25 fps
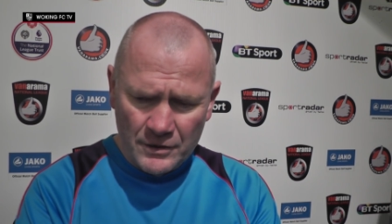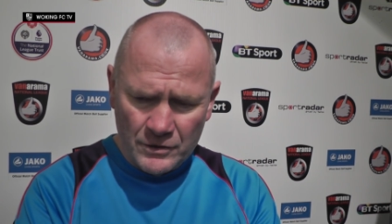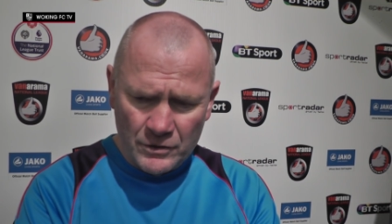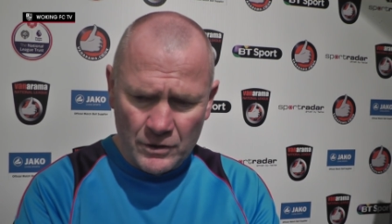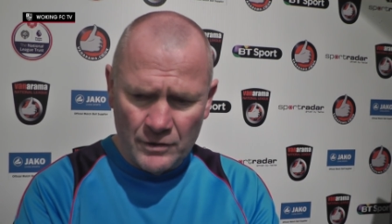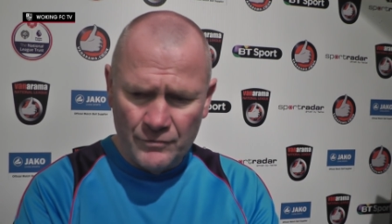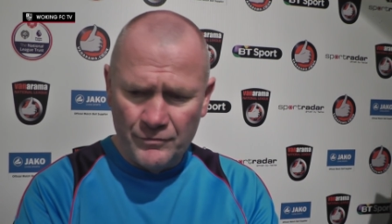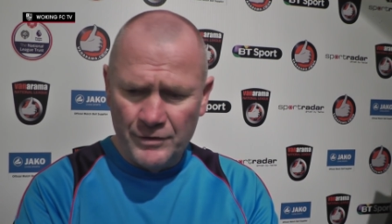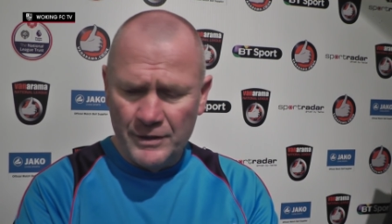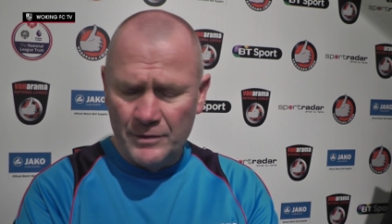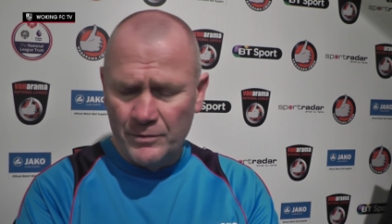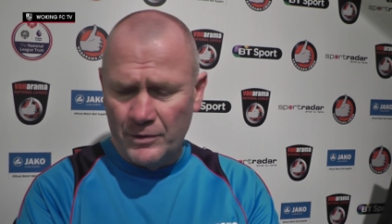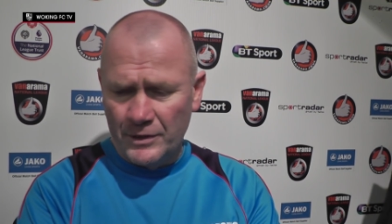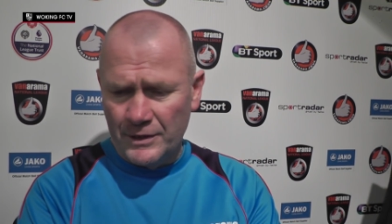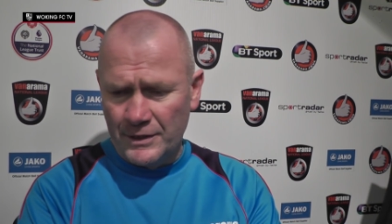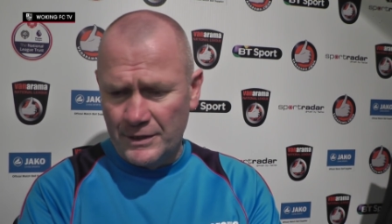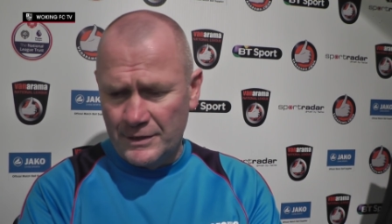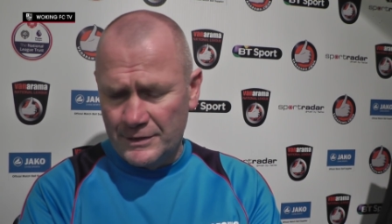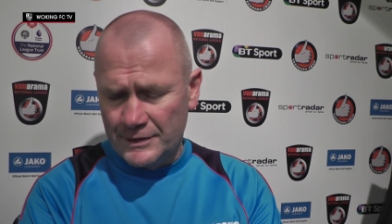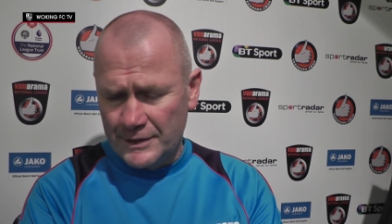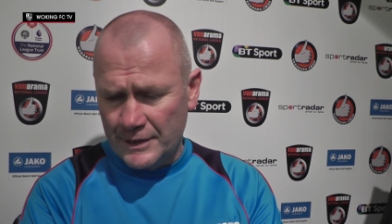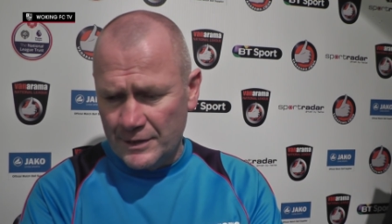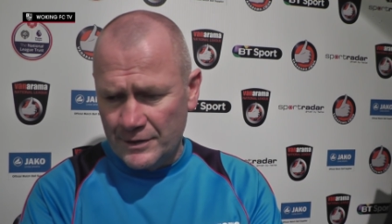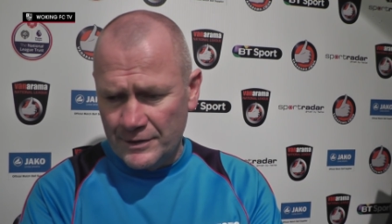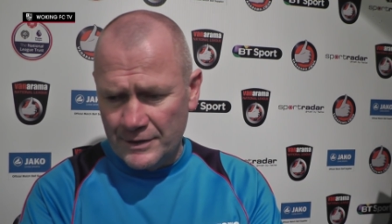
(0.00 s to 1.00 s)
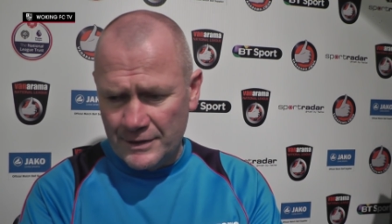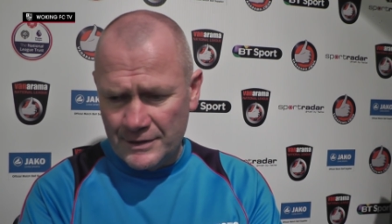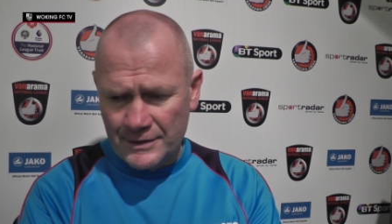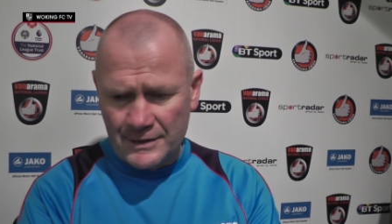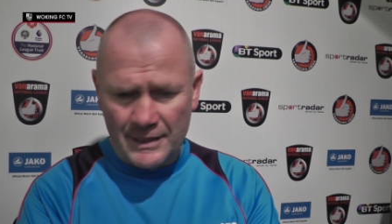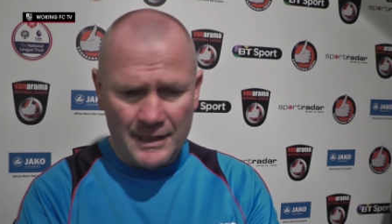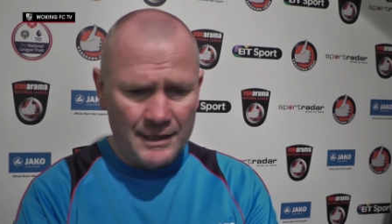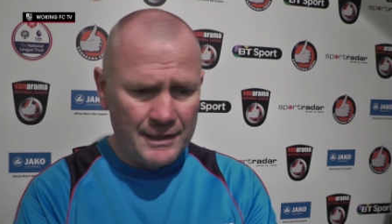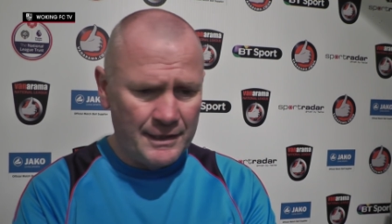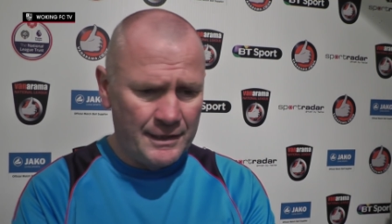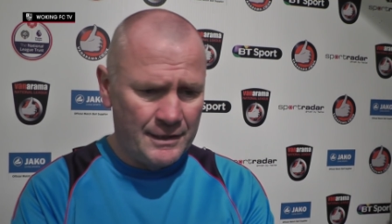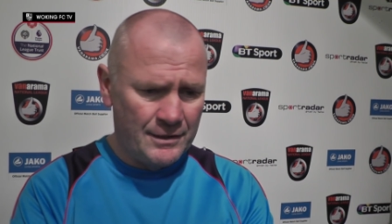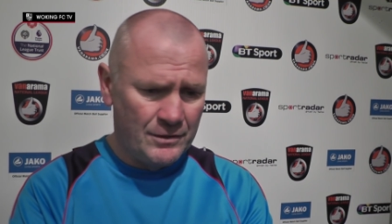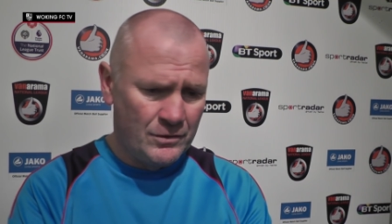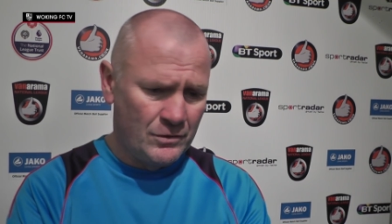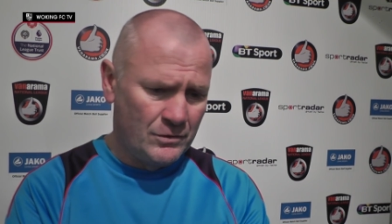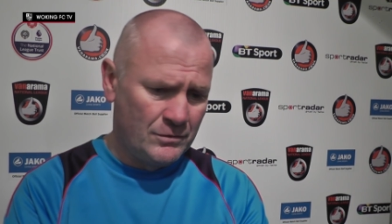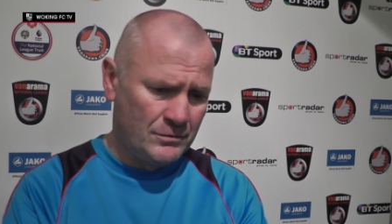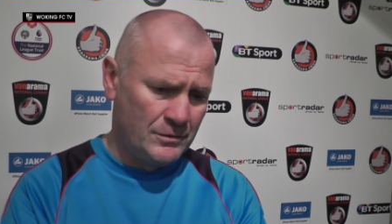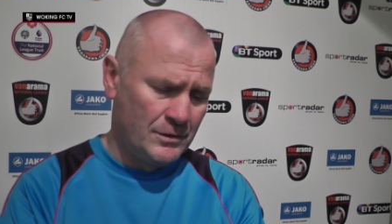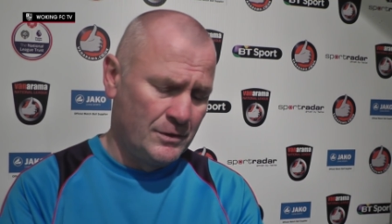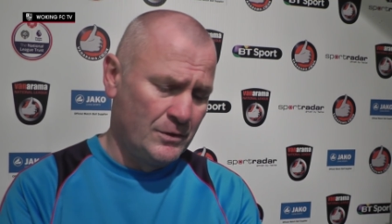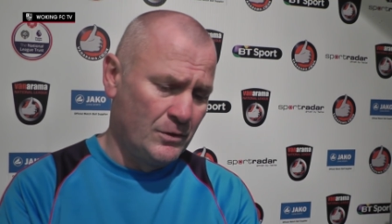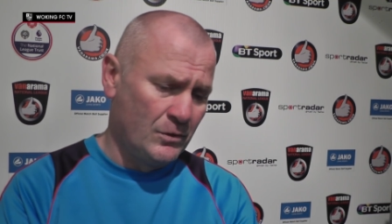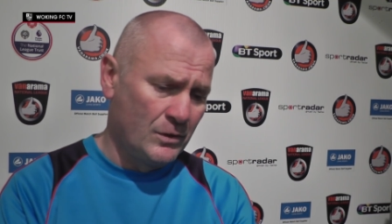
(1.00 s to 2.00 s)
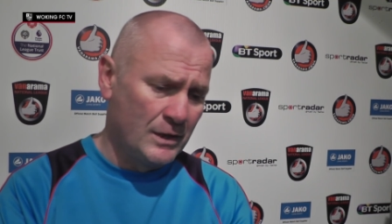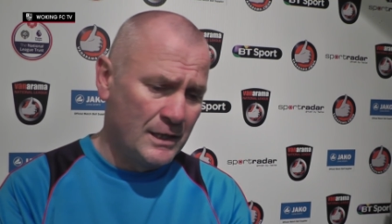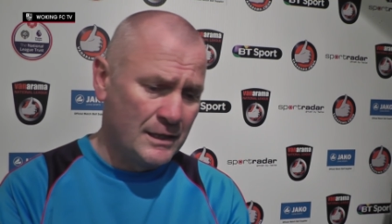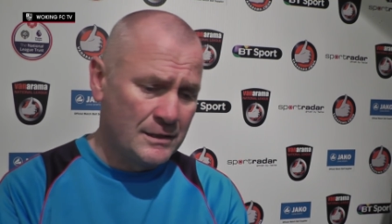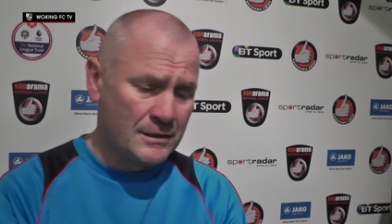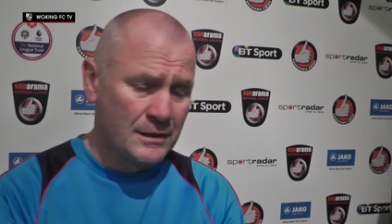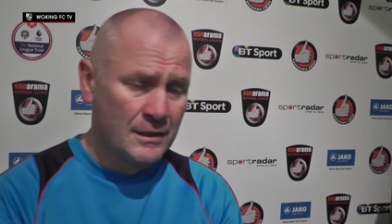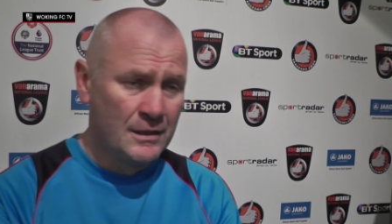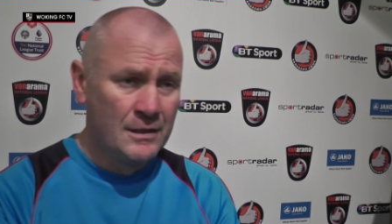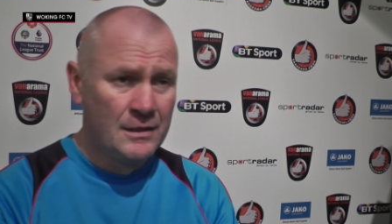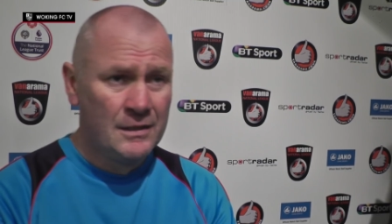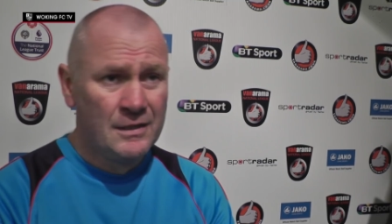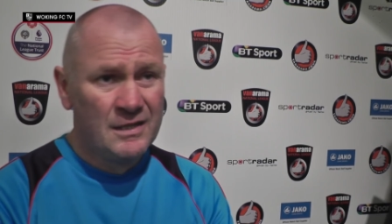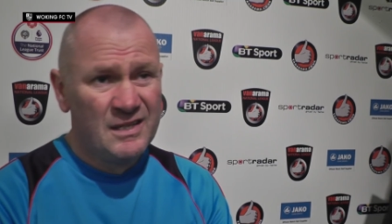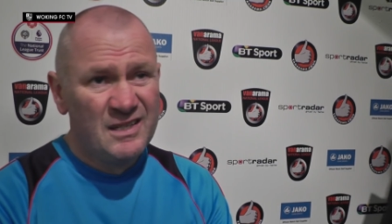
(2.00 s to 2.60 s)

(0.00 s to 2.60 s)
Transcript: don't read what you see on the telly and, and all that.